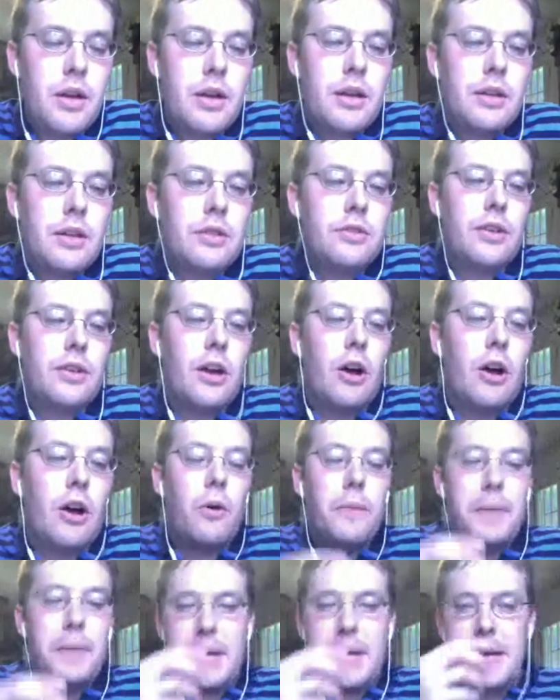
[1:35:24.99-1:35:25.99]
So
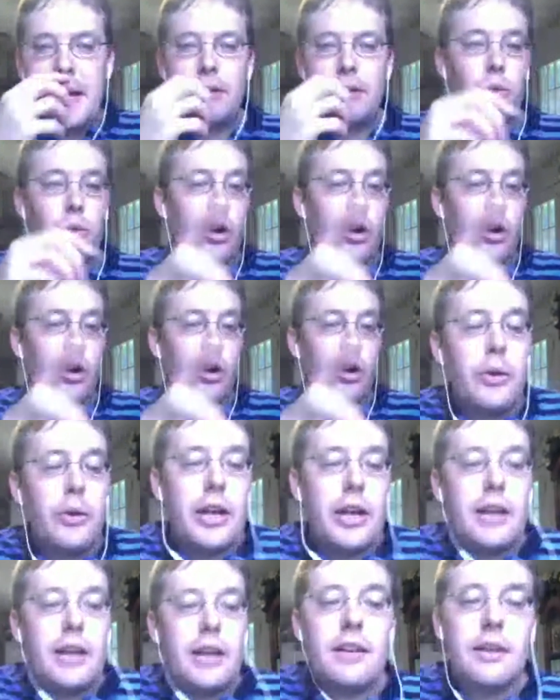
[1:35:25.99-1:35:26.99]
it's worth
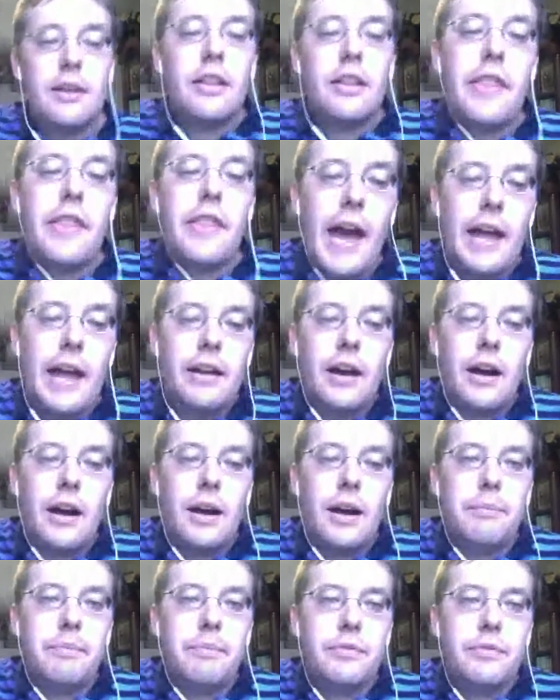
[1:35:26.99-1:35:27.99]
noting that
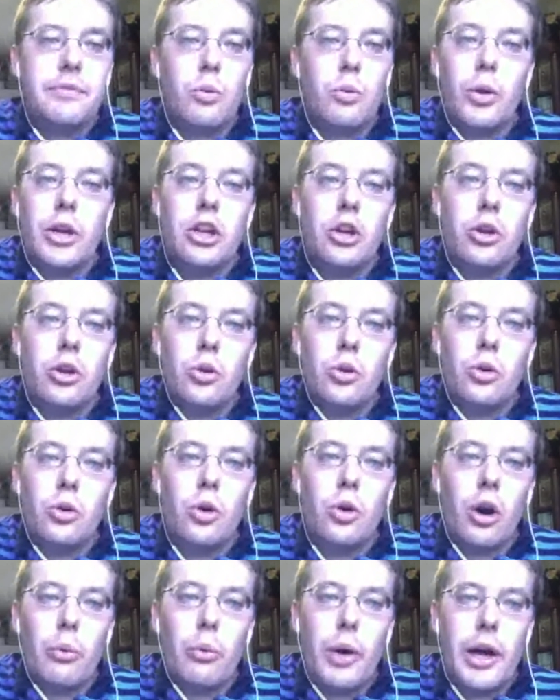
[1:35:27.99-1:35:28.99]
when you
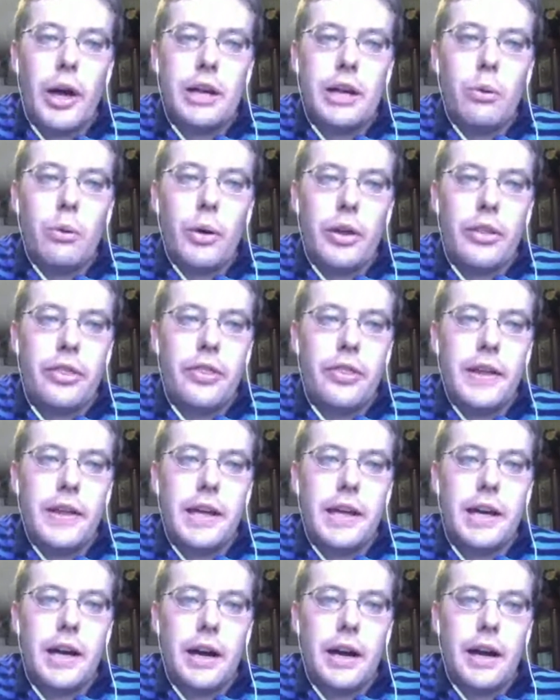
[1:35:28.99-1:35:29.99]
are running with
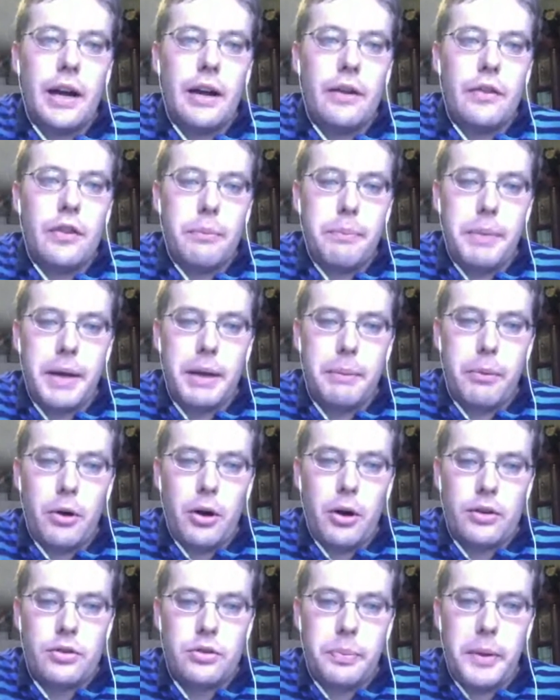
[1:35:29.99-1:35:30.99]
the big
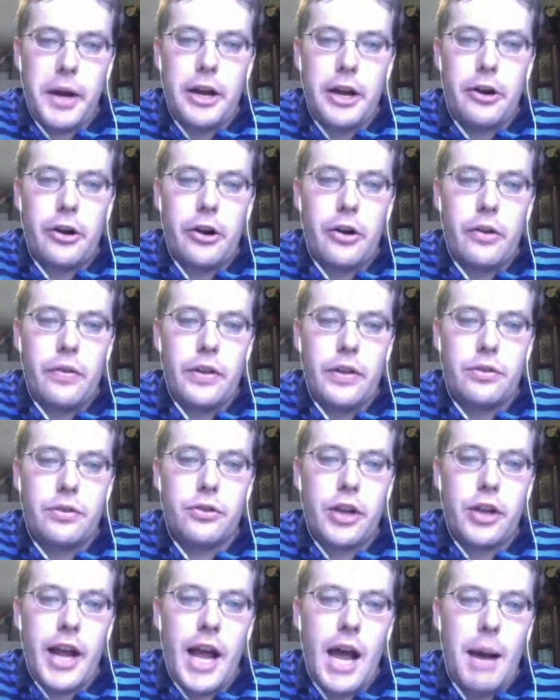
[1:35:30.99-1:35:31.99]
boss spider, this is
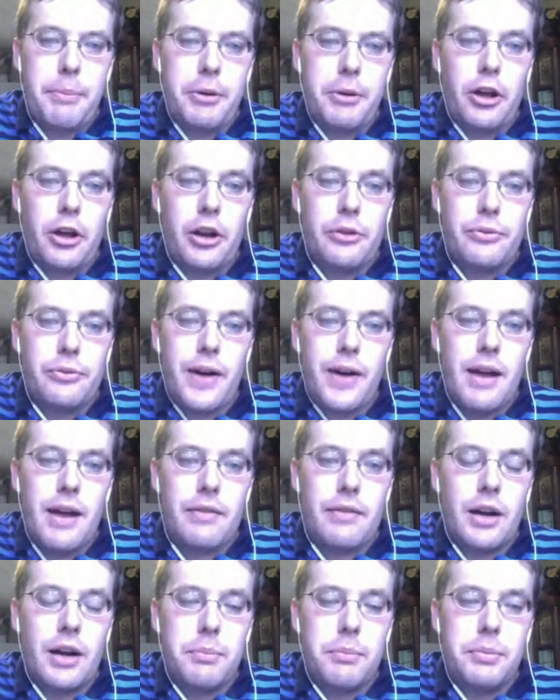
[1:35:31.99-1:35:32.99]
going to happen on a
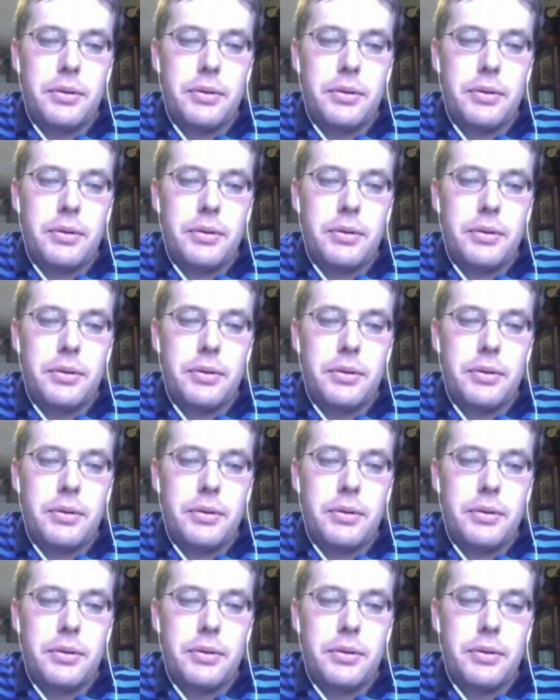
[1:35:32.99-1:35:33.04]
5-up.